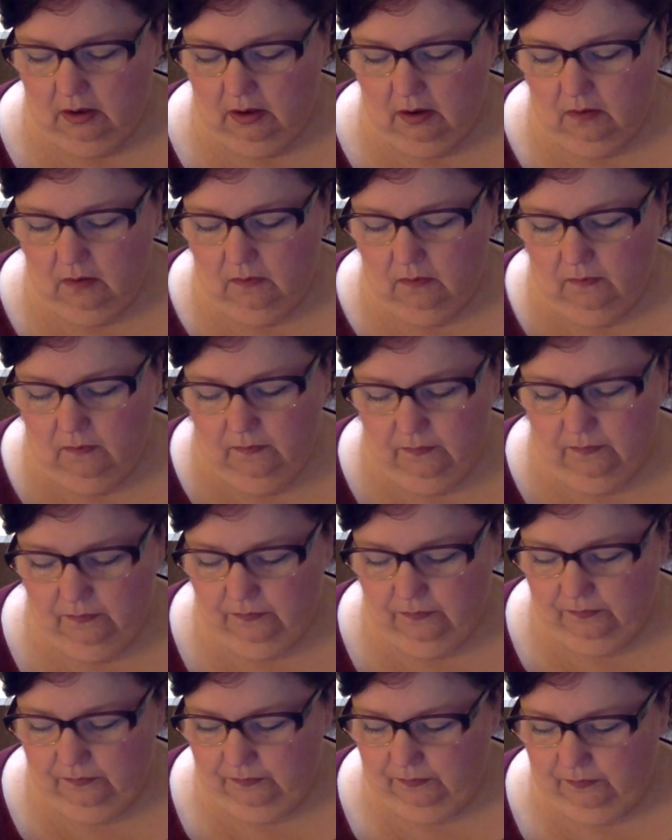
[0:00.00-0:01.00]
Oh,
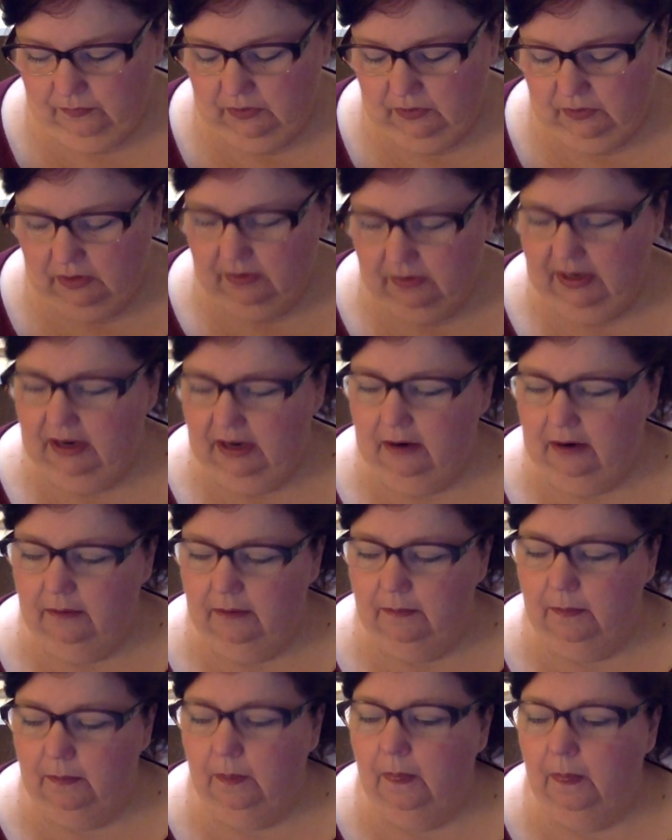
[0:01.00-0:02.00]
look right here.
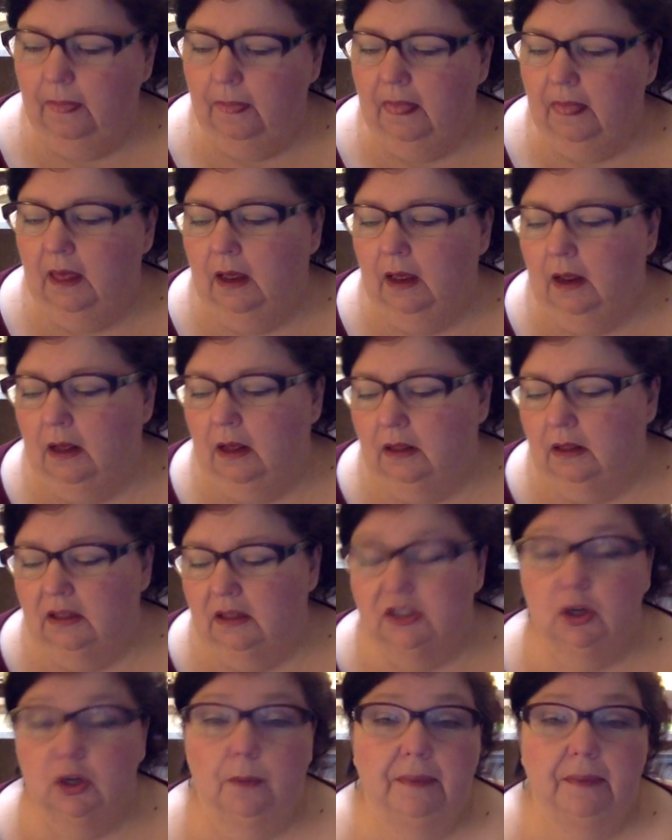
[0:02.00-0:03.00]

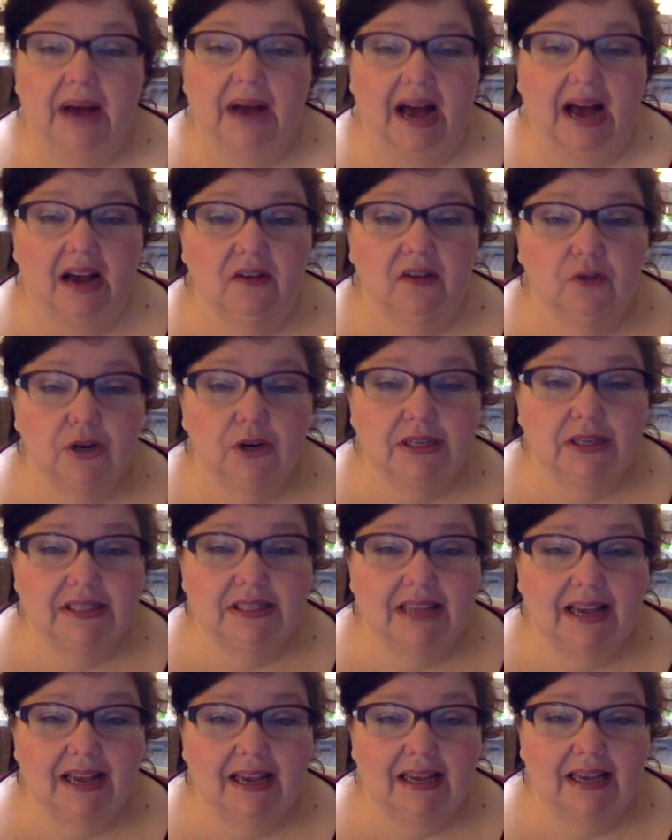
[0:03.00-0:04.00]
Let's go back for a
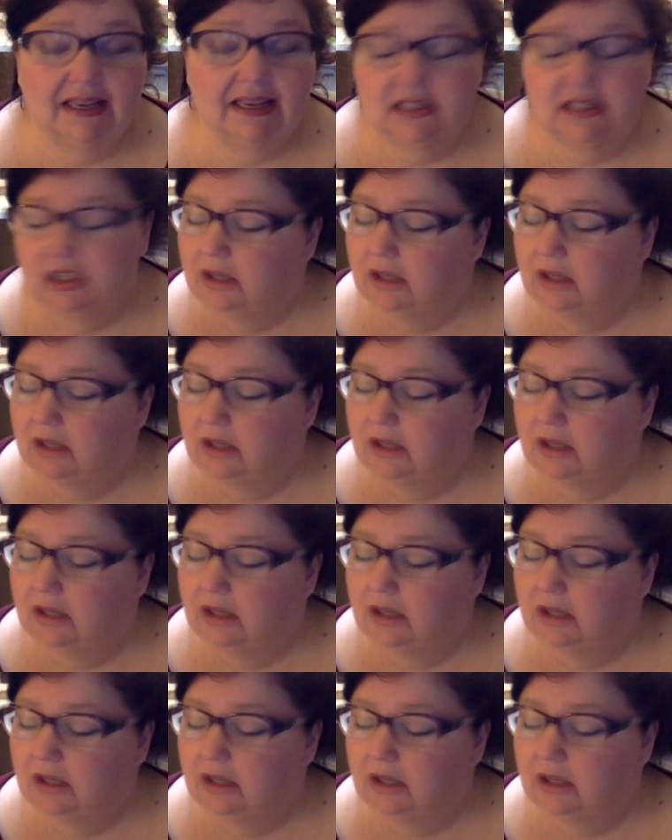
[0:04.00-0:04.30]
second.